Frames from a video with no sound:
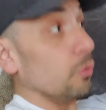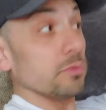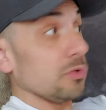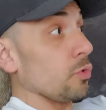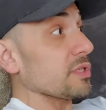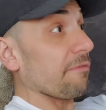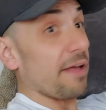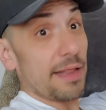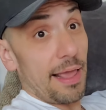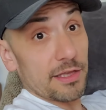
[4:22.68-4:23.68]
who's a
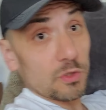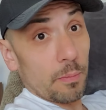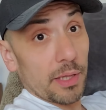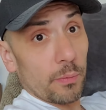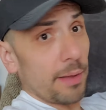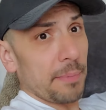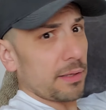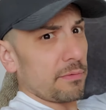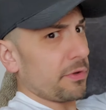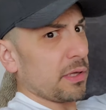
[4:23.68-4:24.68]
fucking asshole, by the way. I'm not
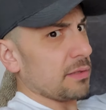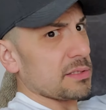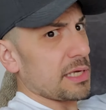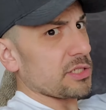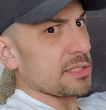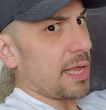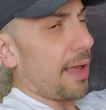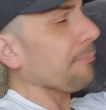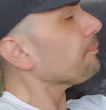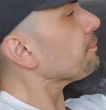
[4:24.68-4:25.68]
going to fucking say she's
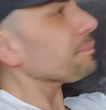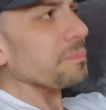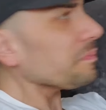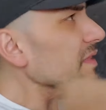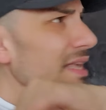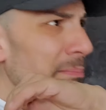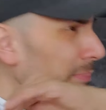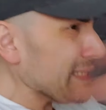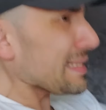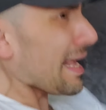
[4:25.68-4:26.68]
not.
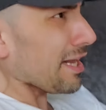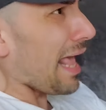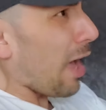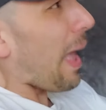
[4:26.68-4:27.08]
But it's not going to help.